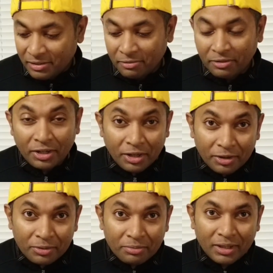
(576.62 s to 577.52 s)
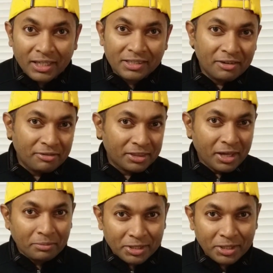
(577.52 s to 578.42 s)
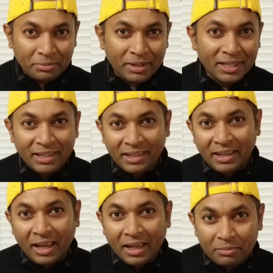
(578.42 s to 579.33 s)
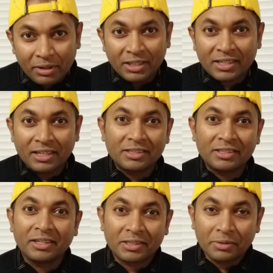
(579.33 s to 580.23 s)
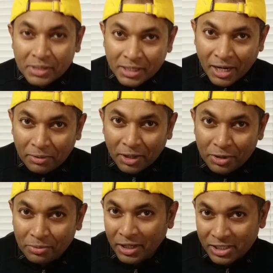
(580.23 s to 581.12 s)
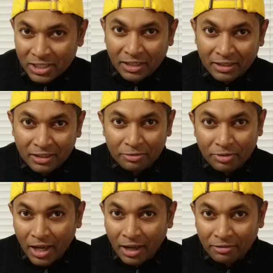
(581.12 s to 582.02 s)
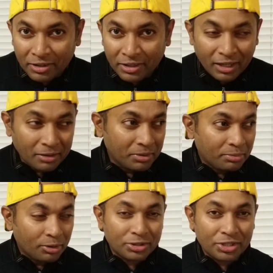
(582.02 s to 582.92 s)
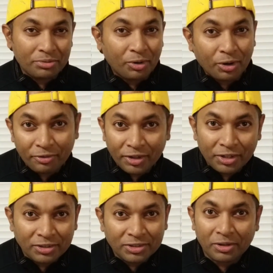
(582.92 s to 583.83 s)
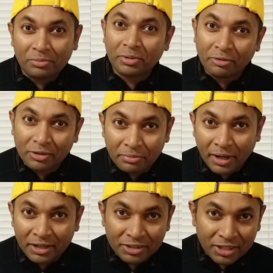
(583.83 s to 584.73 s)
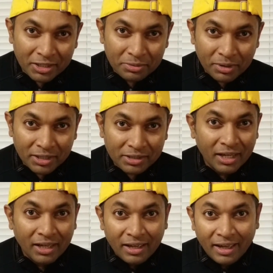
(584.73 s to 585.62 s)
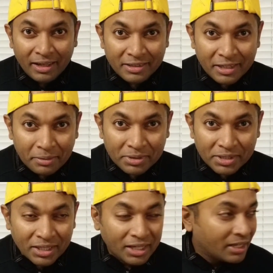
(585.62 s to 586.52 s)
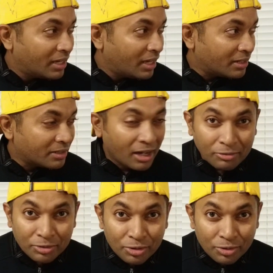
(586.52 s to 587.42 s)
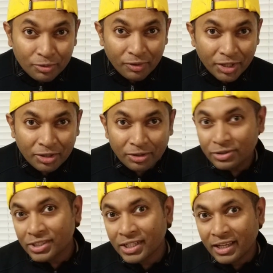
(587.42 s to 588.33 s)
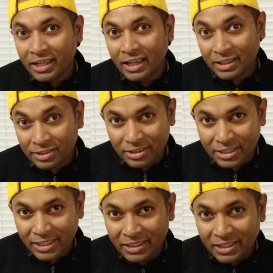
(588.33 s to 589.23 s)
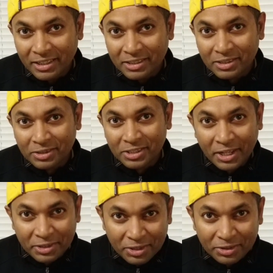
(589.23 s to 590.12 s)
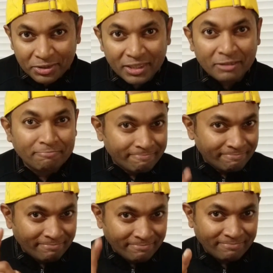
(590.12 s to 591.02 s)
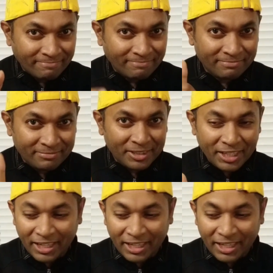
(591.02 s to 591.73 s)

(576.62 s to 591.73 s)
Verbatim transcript: video, please give a thumbs up and please consider subscribing to my channel if you haven't. I'll be posting more videos on Breville Barista Express and tips and how-to videos, etc. So stay tuned. Good